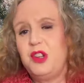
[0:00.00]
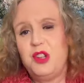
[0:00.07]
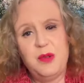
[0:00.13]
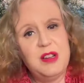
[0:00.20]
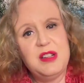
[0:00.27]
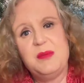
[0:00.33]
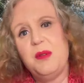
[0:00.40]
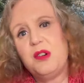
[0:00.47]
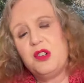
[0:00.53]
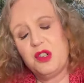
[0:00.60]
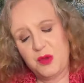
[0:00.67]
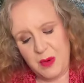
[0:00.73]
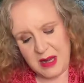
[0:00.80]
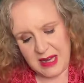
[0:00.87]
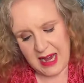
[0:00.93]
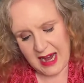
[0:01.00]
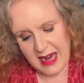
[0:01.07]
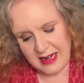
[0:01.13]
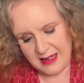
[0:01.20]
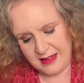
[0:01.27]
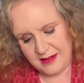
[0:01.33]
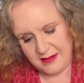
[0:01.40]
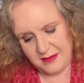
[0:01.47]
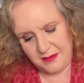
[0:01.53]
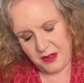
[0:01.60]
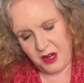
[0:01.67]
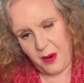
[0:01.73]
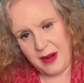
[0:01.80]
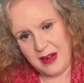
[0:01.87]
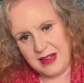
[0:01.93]
doing as much as we can,
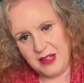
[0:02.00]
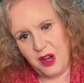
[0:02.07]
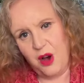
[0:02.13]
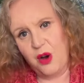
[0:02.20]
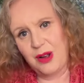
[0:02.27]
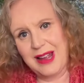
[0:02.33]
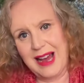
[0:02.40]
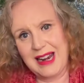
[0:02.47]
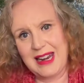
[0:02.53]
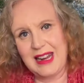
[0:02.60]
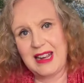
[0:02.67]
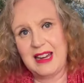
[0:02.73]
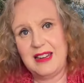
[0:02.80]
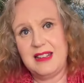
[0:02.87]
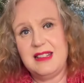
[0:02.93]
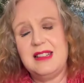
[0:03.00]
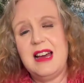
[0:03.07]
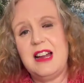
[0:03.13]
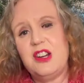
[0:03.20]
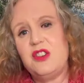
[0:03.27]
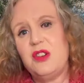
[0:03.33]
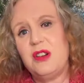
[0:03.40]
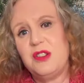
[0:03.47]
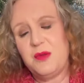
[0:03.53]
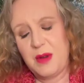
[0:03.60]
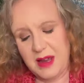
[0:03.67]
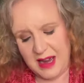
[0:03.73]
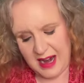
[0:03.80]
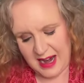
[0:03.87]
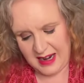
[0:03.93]
going as organic and as natural as we
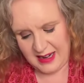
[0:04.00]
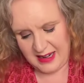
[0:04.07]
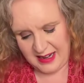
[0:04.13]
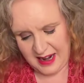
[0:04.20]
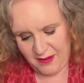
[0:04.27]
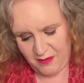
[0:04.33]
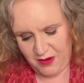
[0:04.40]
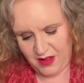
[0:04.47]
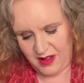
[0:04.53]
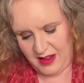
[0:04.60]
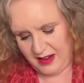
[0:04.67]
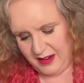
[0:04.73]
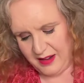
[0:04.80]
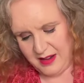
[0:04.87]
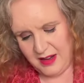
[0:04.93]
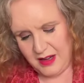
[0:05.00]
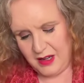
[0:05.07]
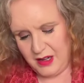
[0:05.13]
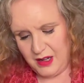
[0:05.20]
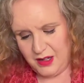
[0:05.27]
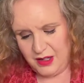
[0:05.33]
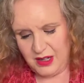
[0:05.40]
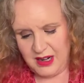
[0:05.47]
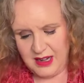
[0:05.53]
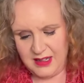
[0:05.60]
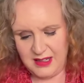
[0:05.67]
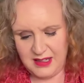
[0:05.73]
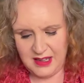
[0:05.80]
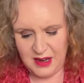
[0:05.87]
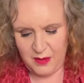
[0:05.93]
can in everything. So
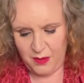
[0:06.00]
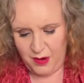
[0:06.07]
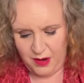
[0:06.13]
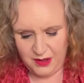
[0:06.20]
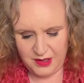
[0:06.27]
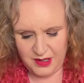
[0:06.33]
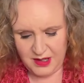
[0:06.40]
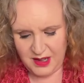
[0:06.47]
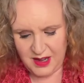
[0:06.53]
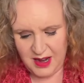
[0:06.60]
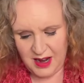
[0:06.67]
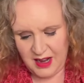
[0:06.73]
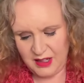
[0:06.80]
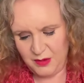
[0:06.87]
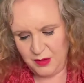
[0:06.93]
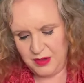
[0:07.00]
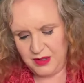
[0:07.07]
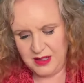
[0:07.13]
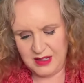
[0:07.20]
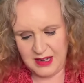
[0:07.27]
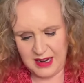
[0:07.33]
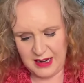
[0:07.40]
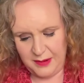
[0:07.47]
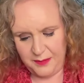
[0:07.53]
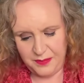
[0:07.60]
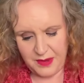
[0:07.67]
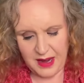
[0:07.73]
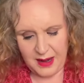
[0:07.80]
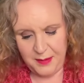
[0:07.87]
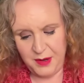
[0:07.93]
let's see what the cards want to say.
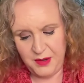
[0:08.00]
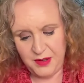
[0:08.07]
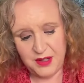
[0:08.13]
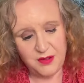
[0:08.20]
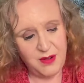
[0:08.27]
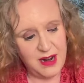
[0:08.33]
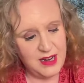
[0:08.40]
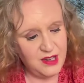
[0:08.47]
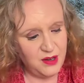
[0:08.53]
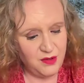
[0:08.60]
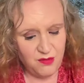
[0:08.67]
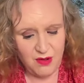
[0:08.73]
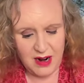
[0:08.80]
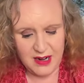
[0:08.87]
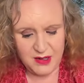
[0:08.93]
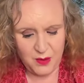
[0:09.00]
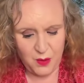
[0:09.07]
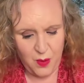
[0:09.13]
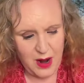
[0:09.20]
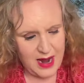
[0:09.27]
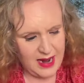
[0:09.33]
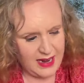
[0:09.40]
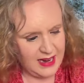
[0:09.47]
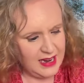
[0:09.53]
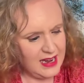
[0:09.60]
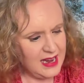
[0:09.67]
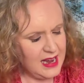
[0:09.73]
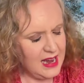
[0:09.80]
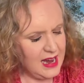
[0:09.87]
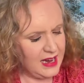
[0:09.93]
I'm using the Radiant Rider-Waite.
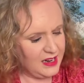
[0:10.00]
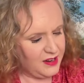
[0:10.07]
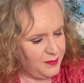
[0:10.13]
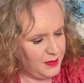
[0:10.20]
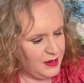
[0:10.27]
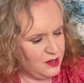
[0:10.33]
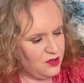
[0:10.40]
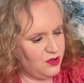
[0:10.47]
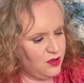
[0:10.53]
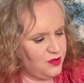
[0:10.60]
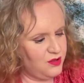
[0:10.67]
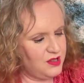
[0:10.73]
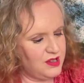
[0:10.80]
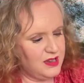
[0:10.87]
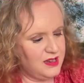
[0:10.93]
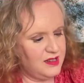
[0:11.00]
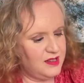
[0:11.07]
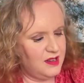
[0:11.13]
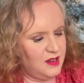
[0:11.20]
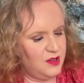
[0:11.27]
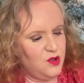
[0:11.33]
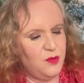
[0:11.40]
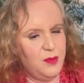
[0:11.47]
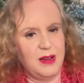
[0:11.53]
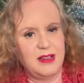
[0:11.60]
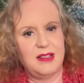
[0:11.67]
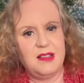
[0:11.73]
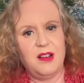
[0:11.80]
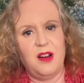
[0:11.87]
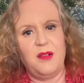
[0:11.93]
And I've been drawn to this
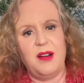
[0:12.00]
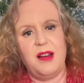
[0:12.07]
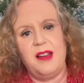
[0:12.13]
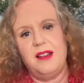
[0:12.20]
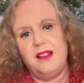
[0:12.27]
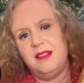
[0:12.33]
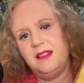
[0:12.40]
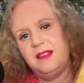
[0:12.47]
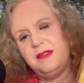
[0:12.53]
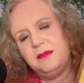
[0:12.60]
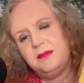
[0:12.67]
Anubis Oracle.